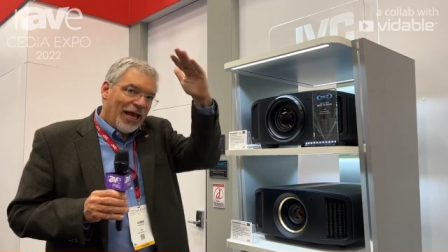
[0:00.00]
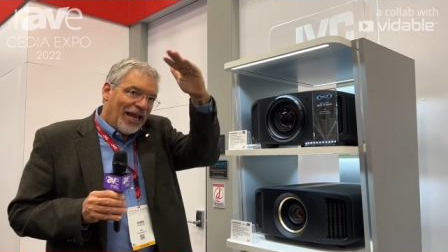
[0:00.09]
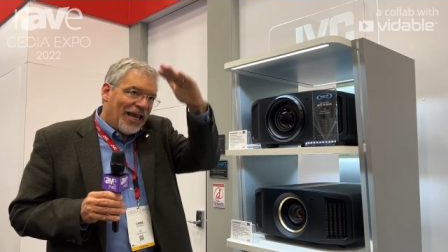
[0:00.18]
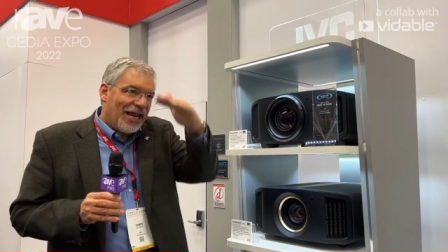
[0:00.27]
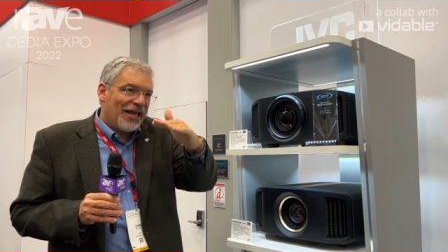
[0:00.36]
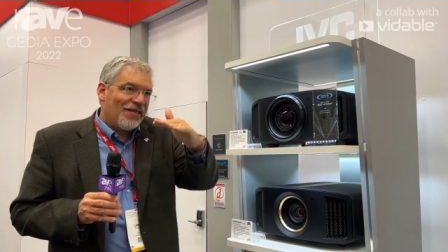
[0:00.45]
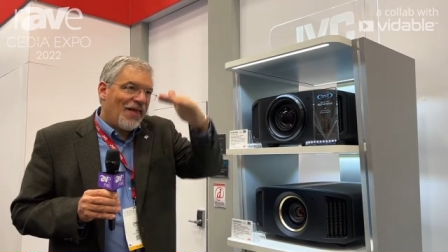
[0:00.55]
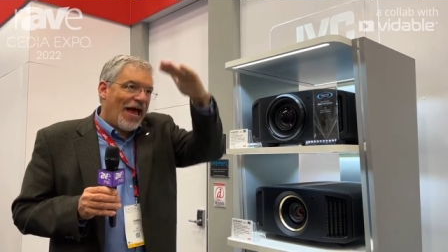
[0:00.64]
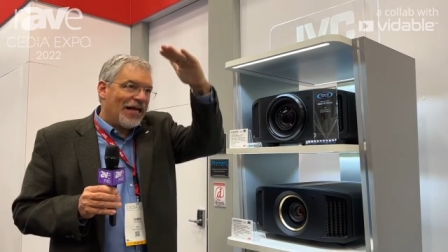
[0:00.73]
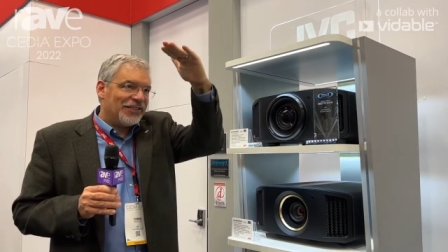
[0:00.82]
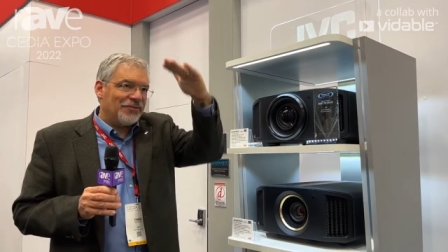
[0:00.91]
hitting
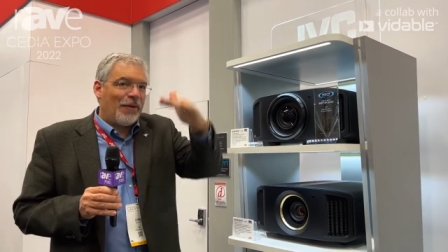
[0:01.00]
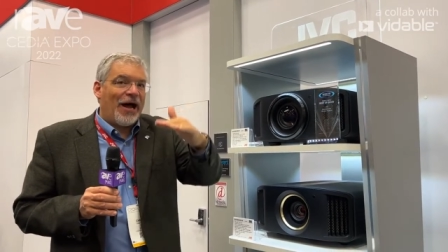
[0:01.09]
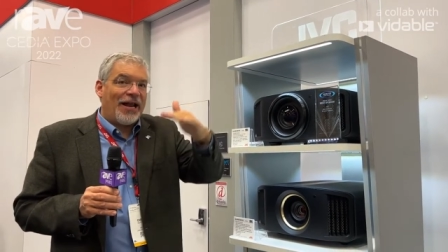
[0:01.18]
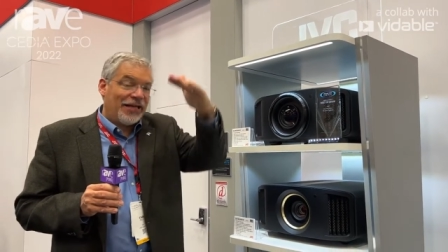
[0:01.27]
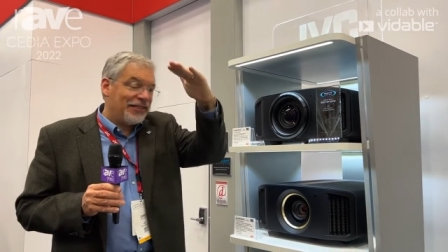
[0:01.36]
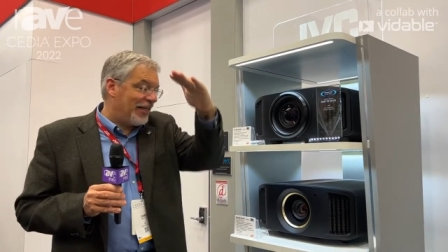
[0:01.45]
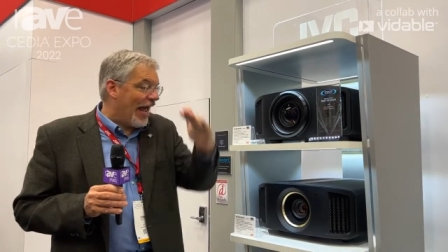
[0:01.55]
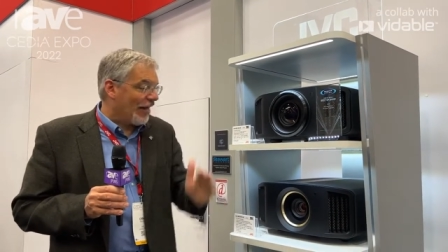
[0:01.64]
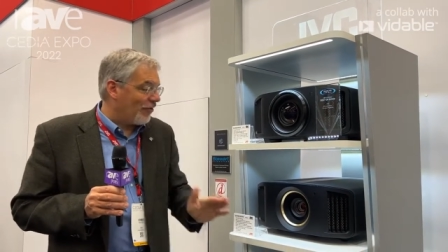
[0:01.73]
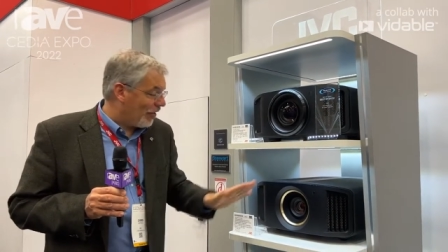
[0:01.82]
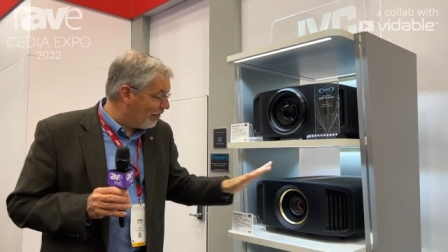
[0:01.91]
that spot
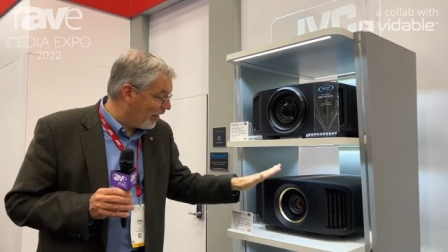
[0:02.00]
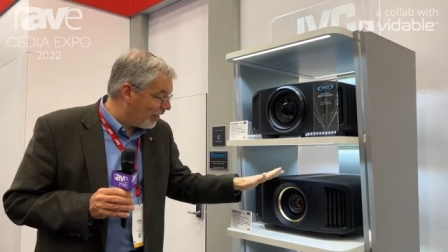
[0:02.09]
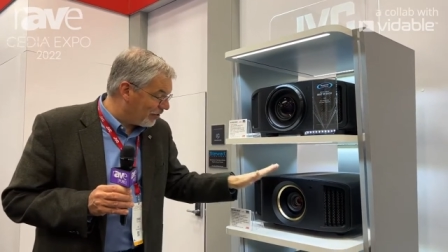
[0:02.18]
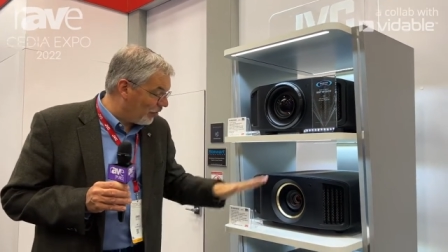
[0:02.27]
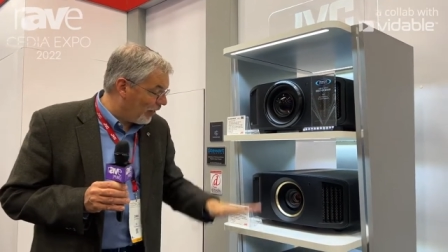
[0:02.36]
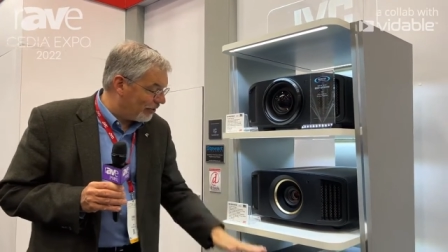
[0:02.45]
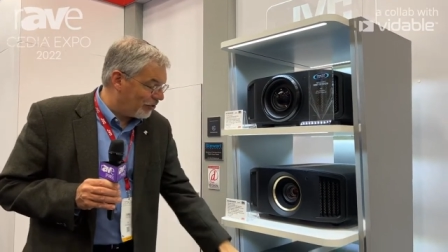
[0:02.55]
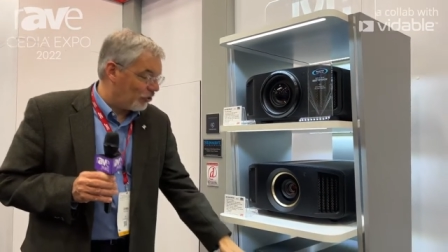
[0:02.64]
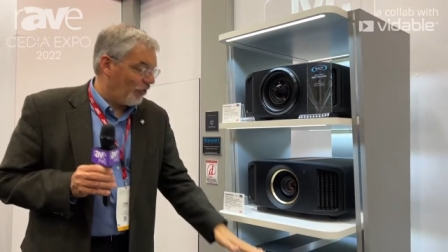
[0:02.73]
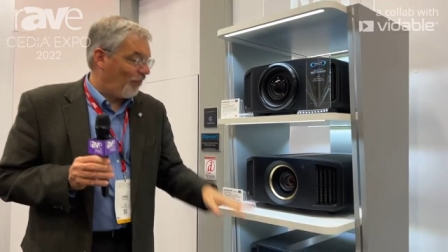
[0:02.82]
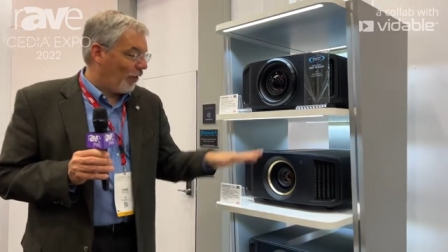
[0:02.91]
exactly. These
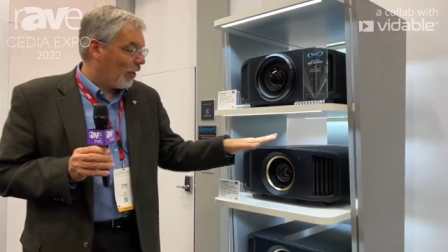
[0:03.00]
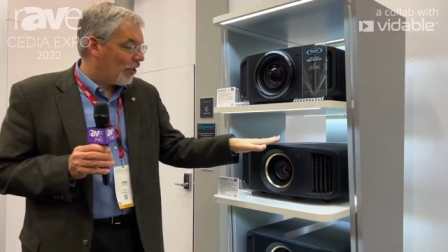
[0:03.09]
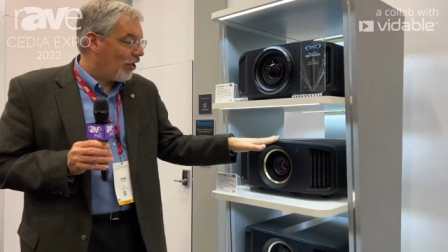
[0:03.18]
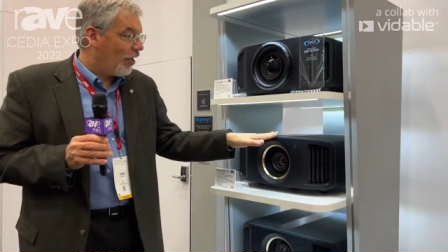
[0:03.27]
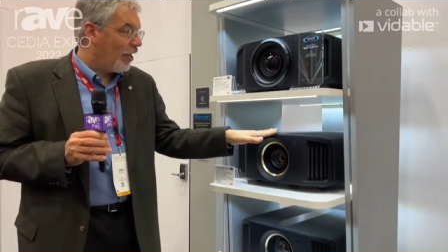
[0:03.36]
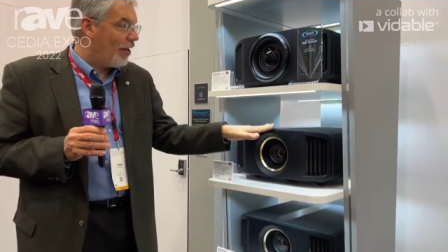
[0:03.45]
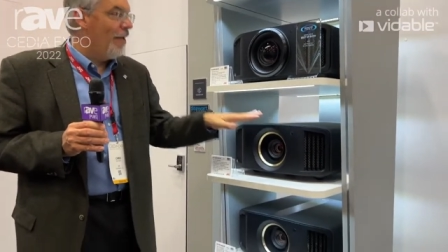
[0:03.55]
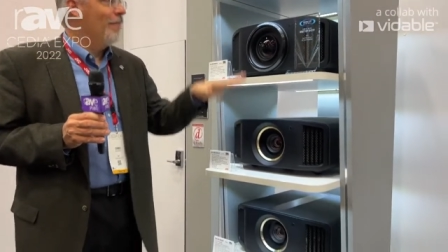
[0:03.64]
lenses are very good,